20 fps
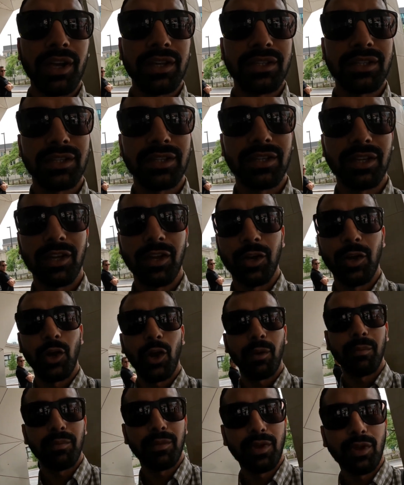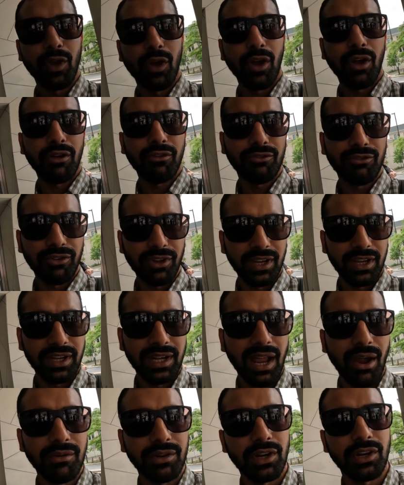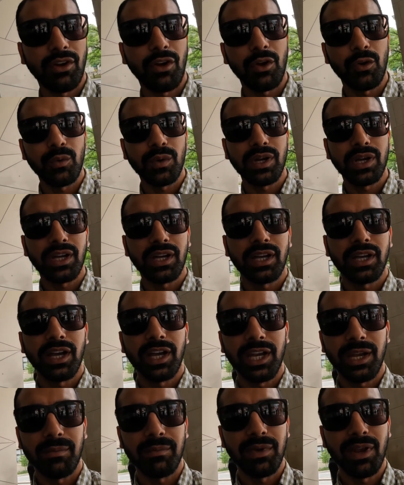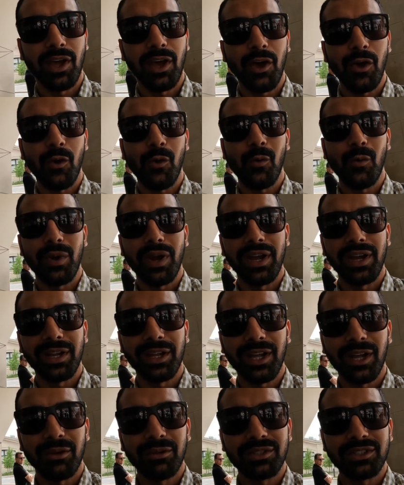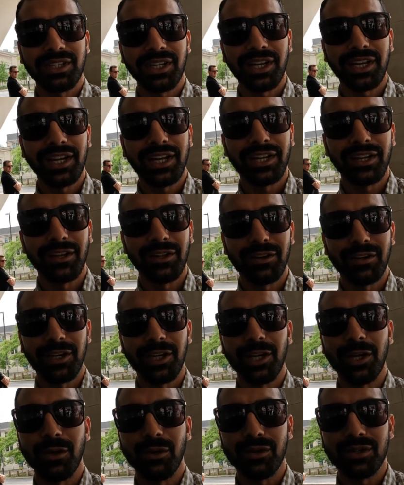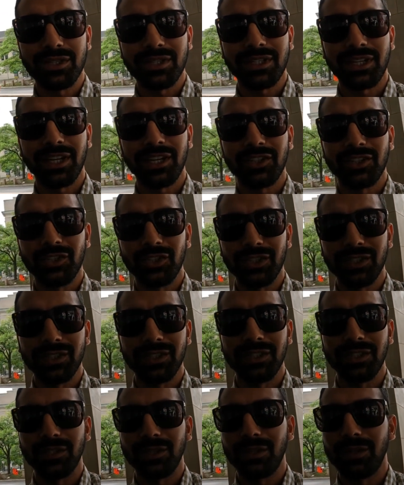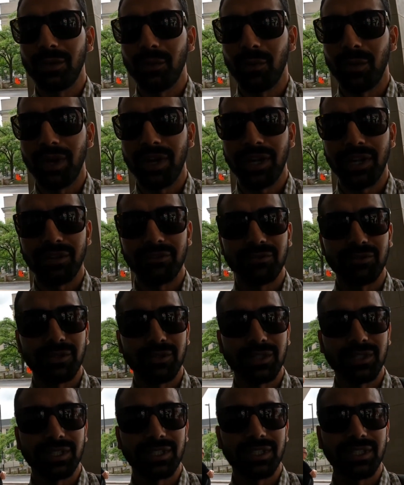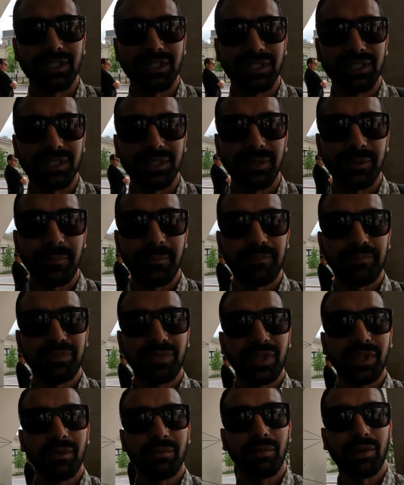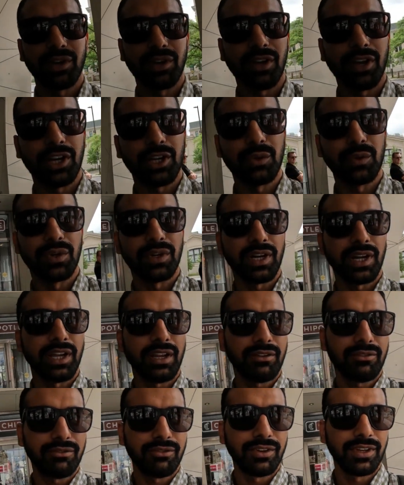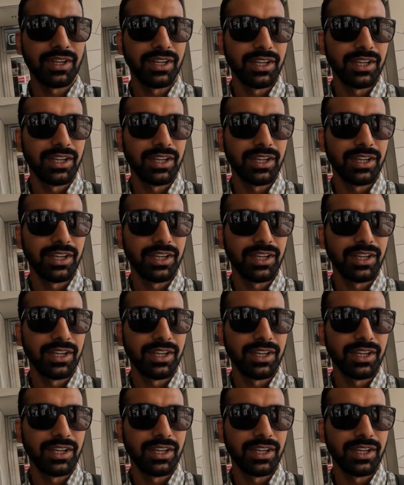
bus uh, dropped me off in downtown Ottawa and I'm now waiting outside Rideau station waiting for uh, Parag to arrive.